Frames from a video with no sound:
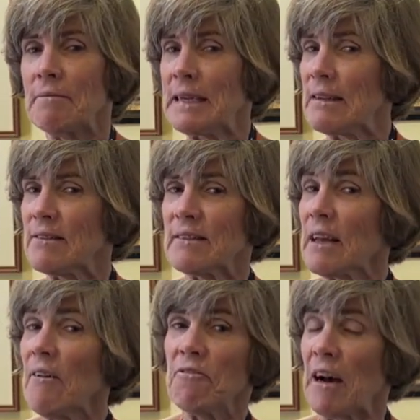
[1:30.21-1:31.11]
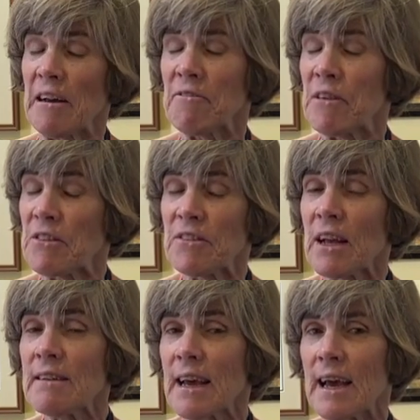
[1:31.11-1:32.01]
It's a fifth
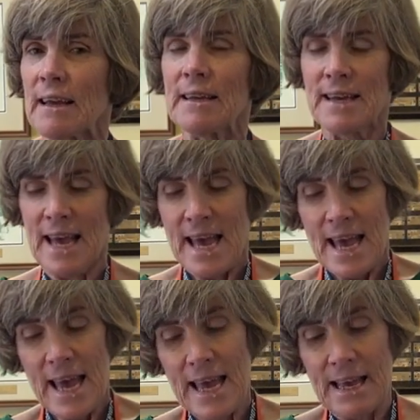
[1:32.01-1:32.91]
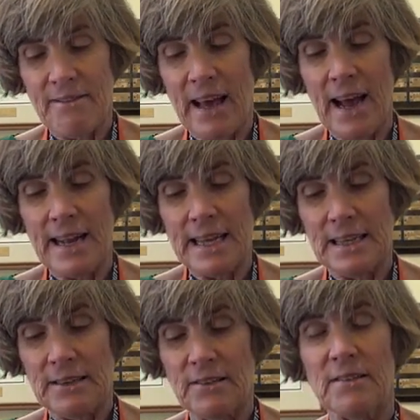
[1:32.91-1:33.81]
Sunday and that
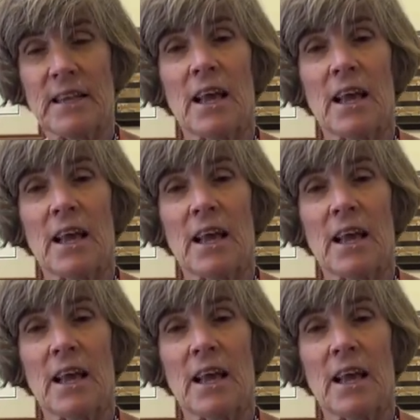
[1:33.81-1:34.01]
is